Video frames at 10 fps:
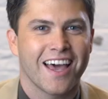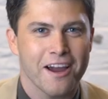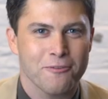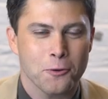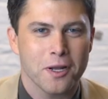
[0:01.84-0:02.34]

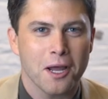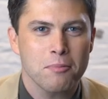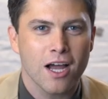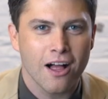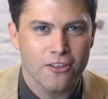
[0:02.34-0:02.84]
Hey everyone,
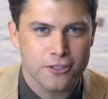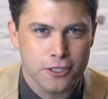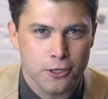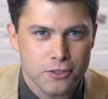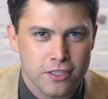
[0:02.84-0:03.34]
I'm Colin
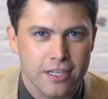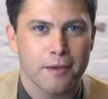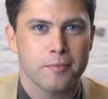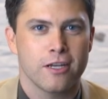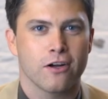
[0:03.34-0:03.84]
Jost, and
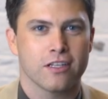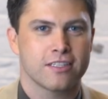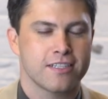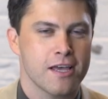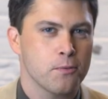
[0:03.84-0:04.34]
I'm here on
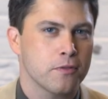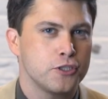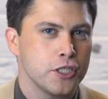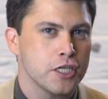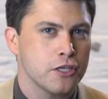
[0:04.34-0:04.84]
set with
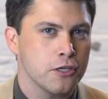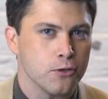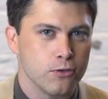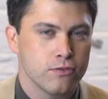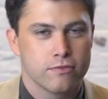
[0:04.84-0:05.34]

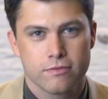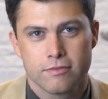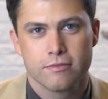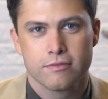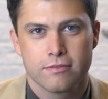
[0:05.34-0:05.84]
GQ.
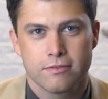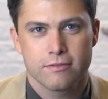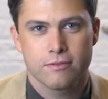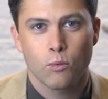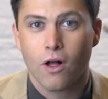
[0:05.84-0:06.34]

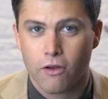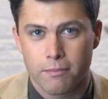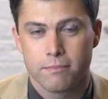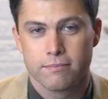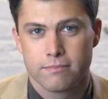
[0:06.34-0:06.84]
Welcome.